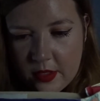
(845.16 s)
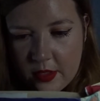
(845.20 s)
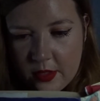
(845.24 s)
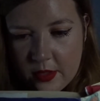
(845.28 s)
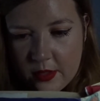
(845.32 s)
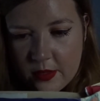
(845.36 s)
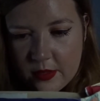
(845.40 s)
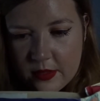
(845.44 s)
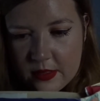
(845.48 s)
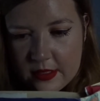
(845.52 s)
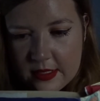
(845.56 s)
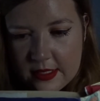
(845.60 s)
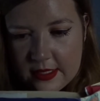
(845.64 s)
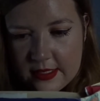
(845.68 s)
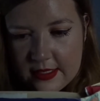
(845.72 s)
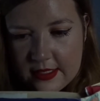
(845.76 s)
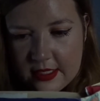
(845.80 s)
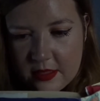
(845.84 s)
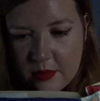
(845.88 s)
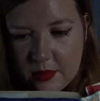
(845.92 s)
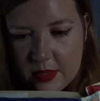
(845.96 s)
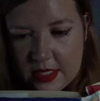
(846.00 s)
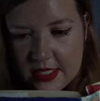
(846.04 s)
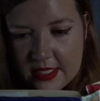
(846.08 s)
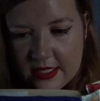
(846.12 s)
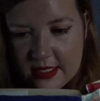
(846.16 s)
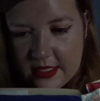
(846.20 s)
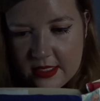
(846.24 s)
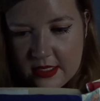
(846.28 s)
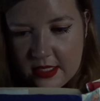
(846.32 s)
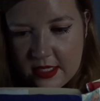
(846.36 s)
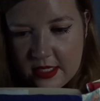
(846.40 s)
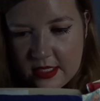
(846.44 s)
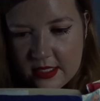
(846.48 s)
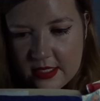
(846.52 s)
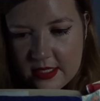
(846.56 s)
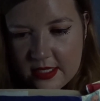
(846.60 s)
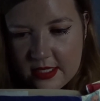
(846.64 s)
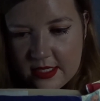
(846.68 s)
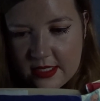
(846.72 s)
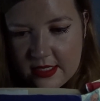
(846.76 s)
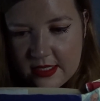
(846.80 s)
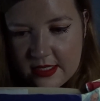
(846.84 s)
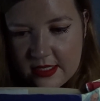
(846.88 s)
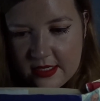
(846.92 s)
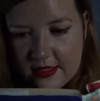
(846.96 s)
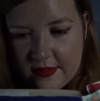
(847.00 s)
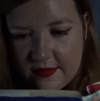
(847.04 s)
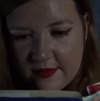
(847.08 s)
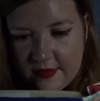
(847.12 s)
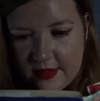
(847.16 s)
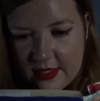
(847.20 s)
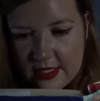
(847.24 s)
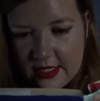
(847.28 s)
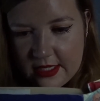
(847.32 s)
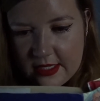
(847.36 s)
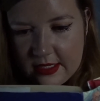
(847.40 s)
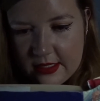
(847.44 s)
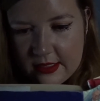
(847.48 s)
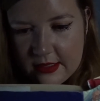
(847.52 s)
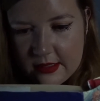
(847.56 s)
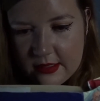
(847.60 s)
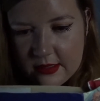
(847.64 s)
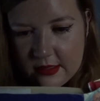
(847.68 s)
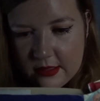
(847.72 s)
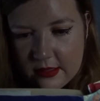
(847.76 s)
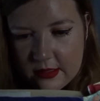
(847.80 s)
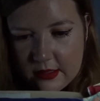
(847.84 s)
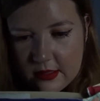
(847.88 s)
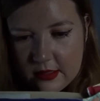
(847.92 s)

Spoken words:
so, said Mrs. Dursley stiffly.